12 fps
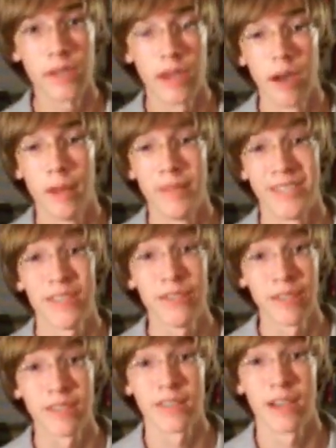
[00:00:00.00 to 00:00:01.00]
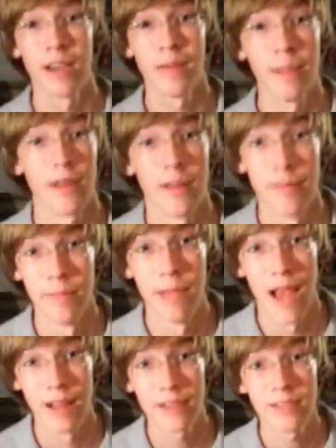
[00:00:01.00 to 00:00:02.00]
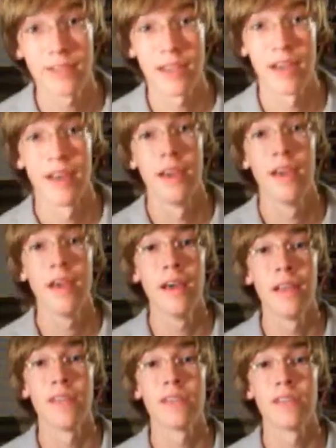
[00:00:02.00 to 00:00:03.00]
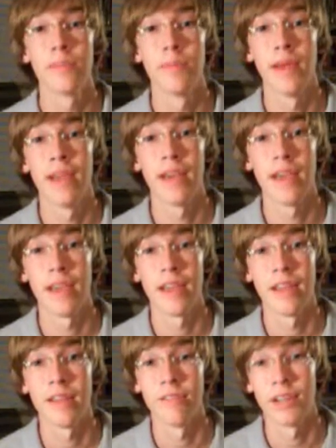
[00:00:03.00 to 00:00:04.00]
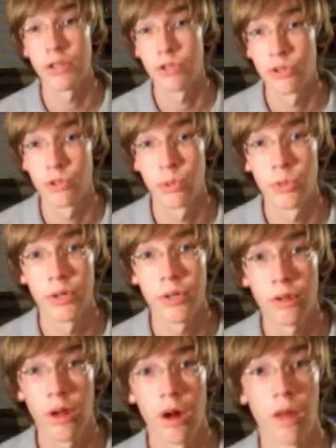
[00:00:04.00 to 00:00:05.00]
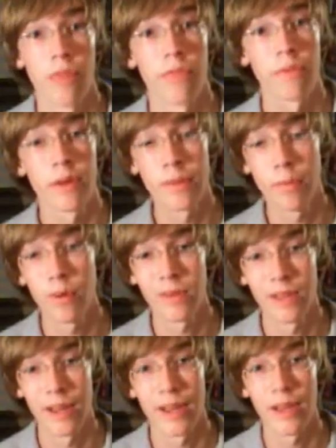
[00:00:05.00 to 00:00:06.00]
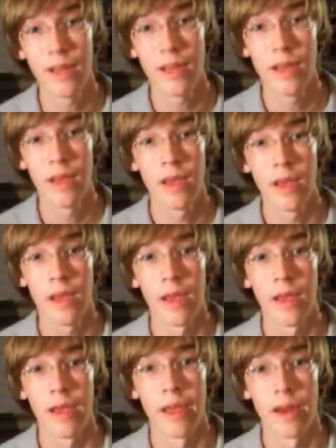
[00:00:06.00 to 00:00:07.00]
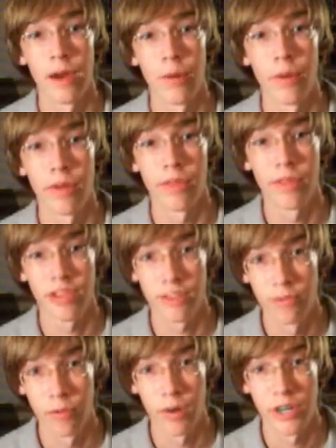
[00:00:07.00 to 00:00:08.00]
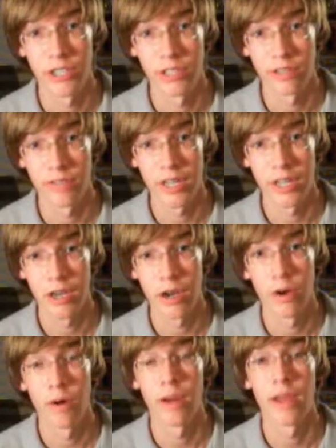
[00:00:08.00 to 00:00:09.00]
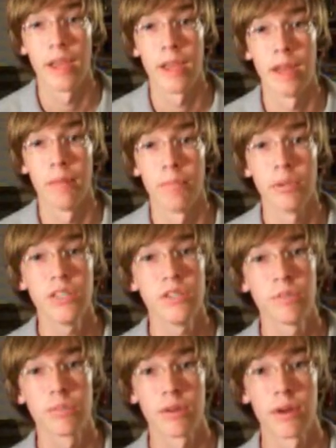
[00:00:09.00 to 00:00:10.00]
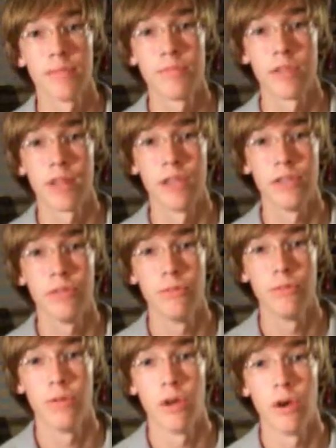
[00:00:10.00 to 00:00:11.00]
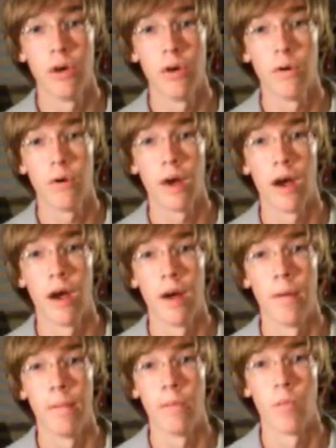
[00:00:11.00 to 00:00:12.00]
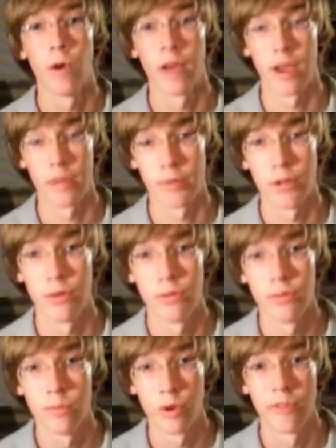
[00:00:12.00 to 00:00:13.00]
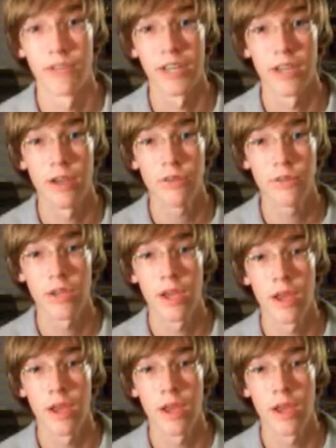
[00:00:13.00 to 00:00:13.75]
Until next time, I'm Alex, and this has been a video tutorial on 3-point lighting, and I want to thank you for watching the video, and please subscribe so that you know when I upload more videos,